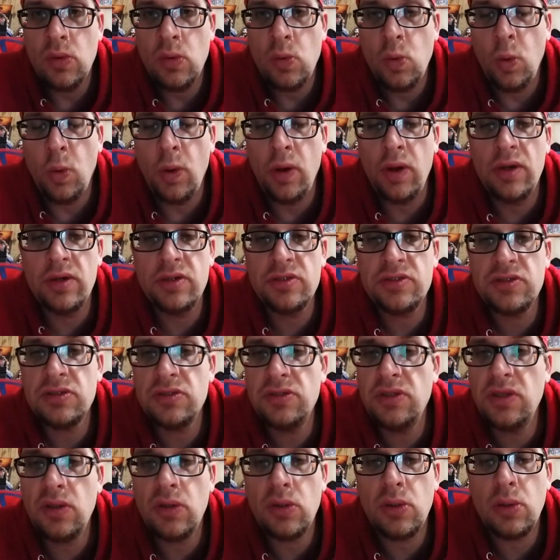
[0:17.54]
What is the
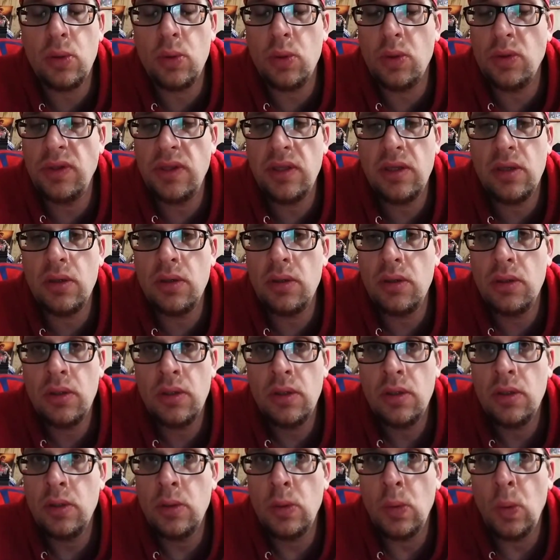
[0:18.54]
deal, O'Neill?
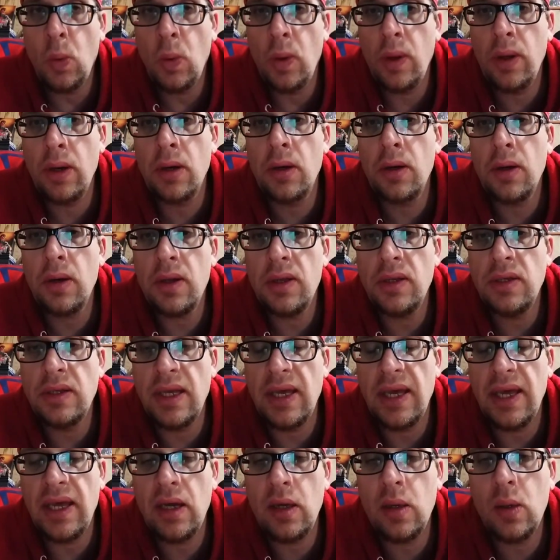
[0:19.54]
Where in the
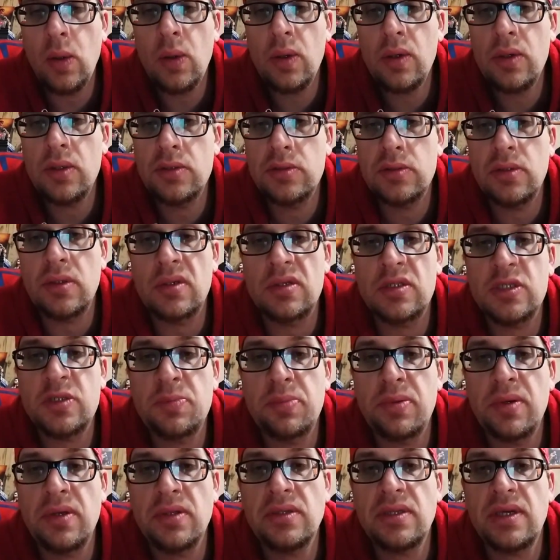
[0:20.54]
hell is our
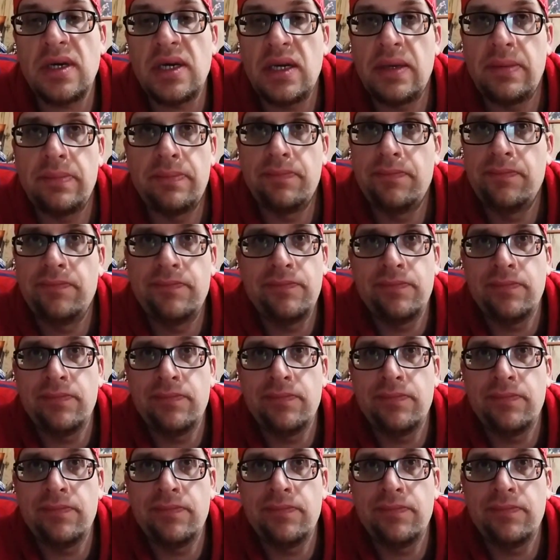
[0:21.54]
springtime?